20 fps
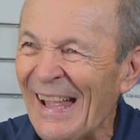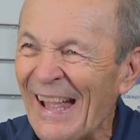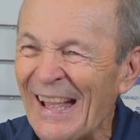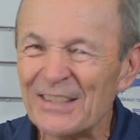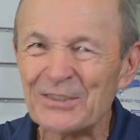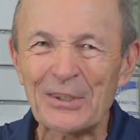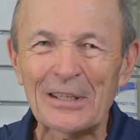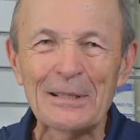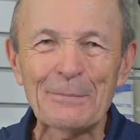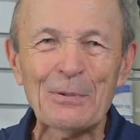
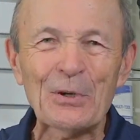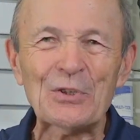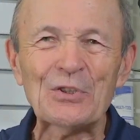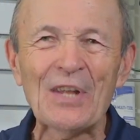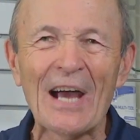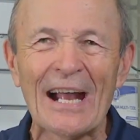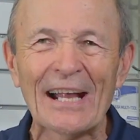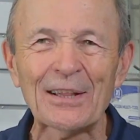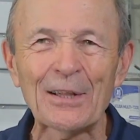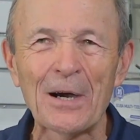so they put
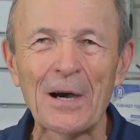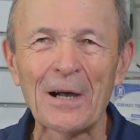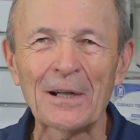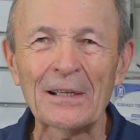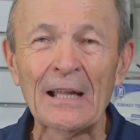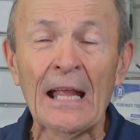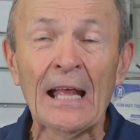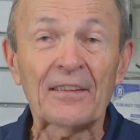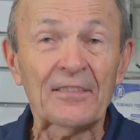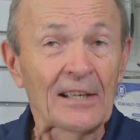
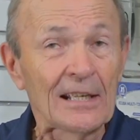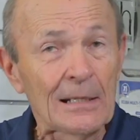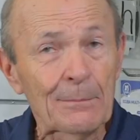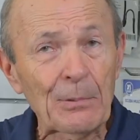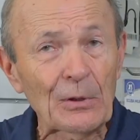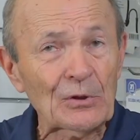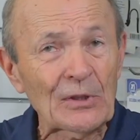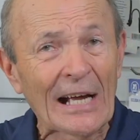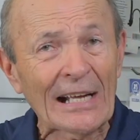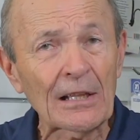nylon. Then they
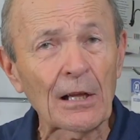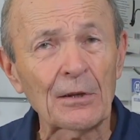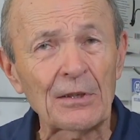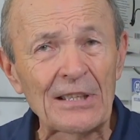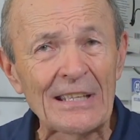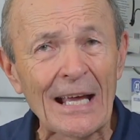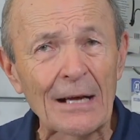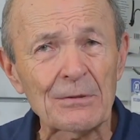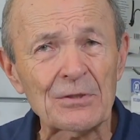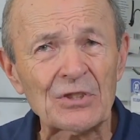put nylon on
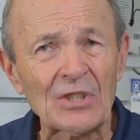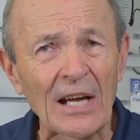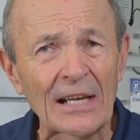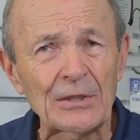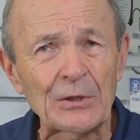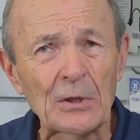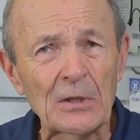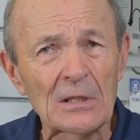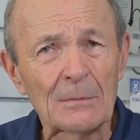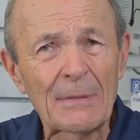the
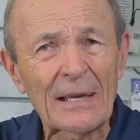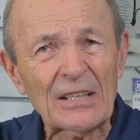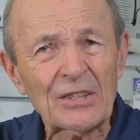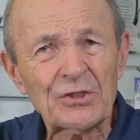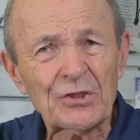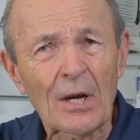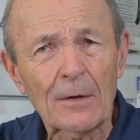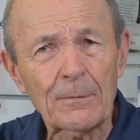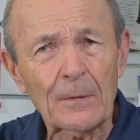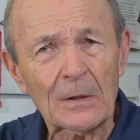outside too to make it
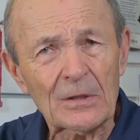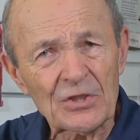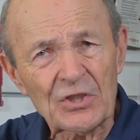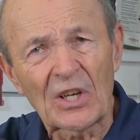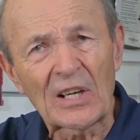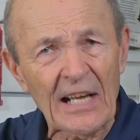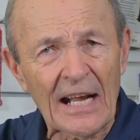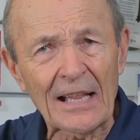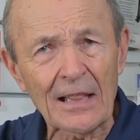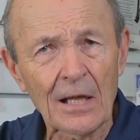tougher because the
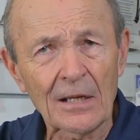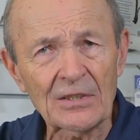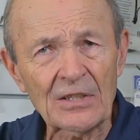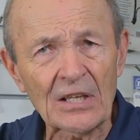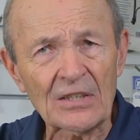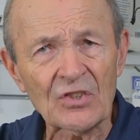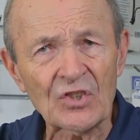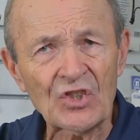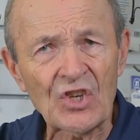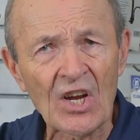nylon
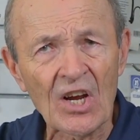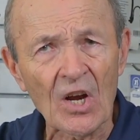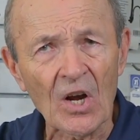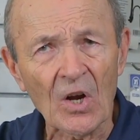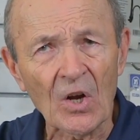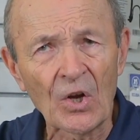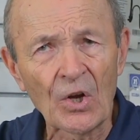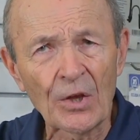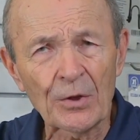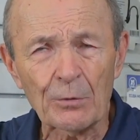didn't
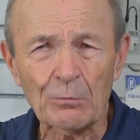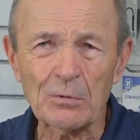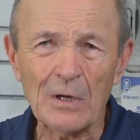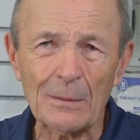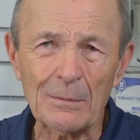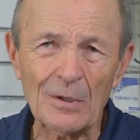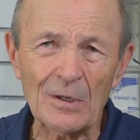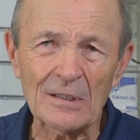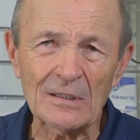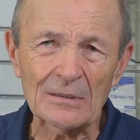tear.
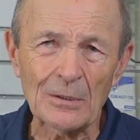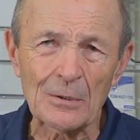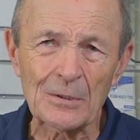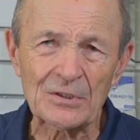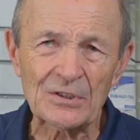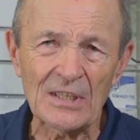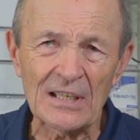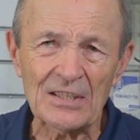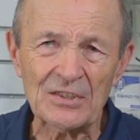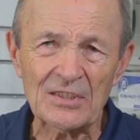Rubber in those
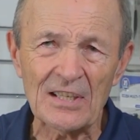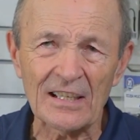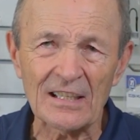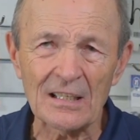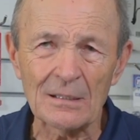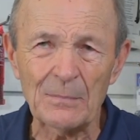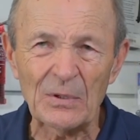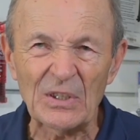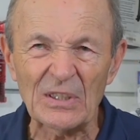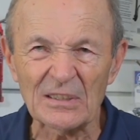days
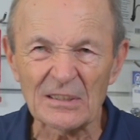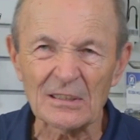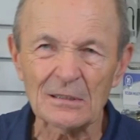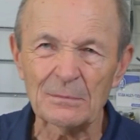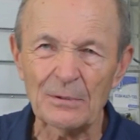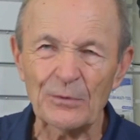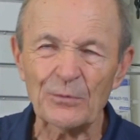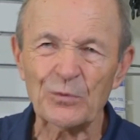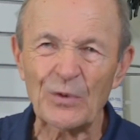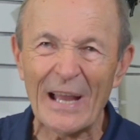tended to be a little
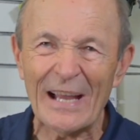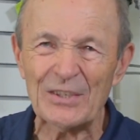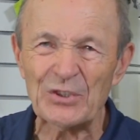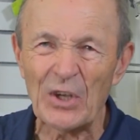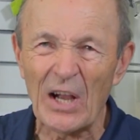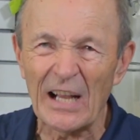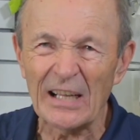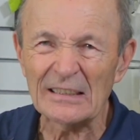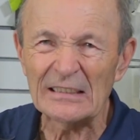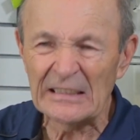bit
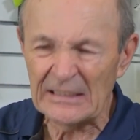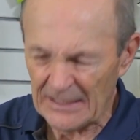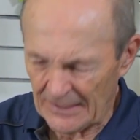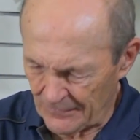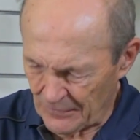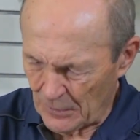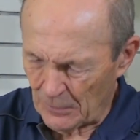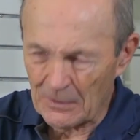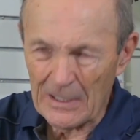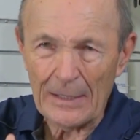fragile. If
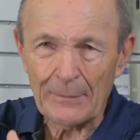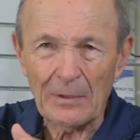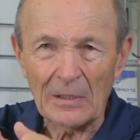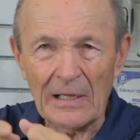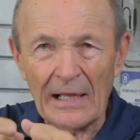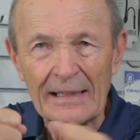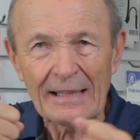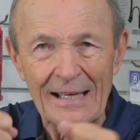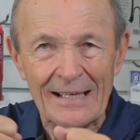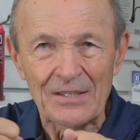you grabbed it
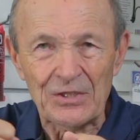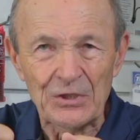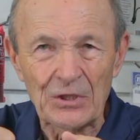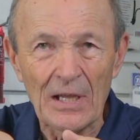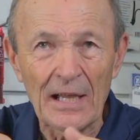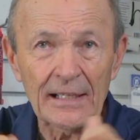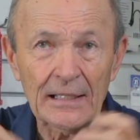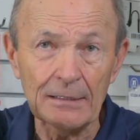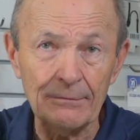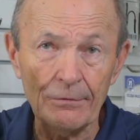like that and
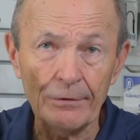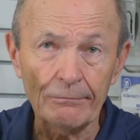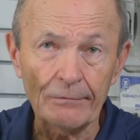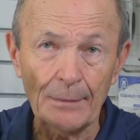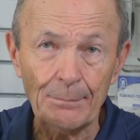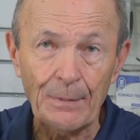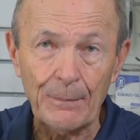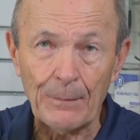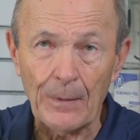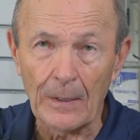yanked it, it would
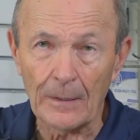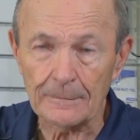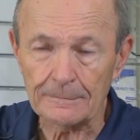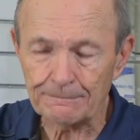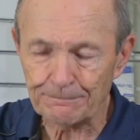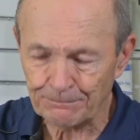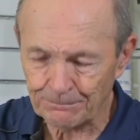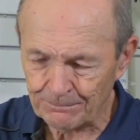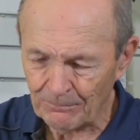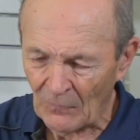rip apart.
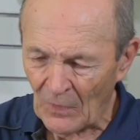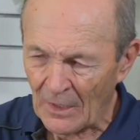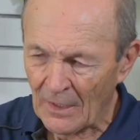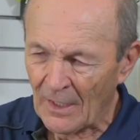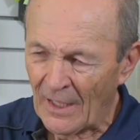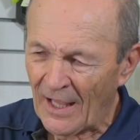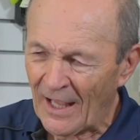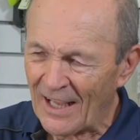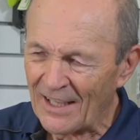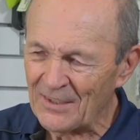
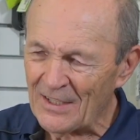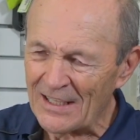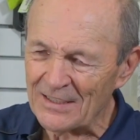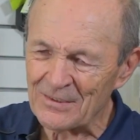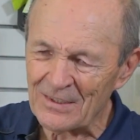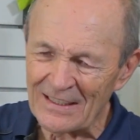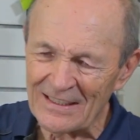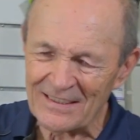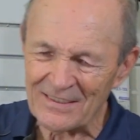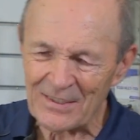And
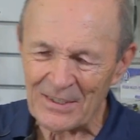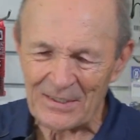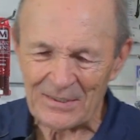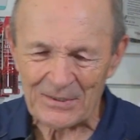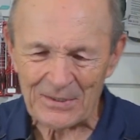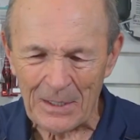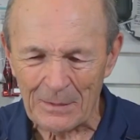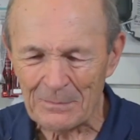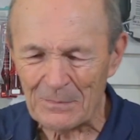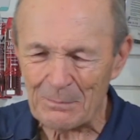then
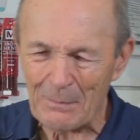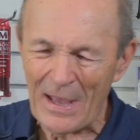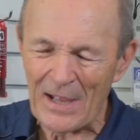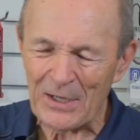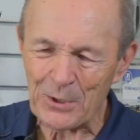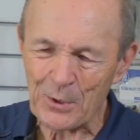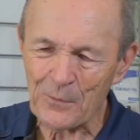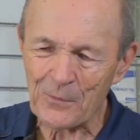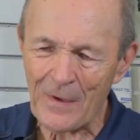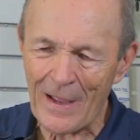some
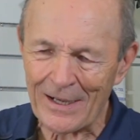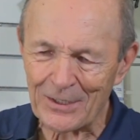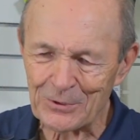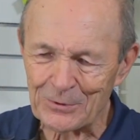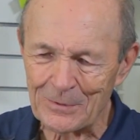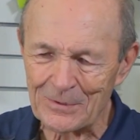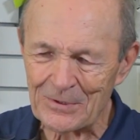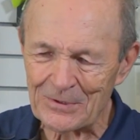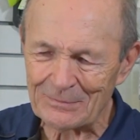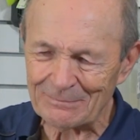
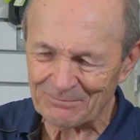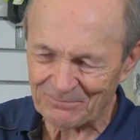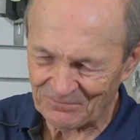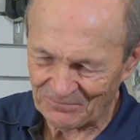manufacturers,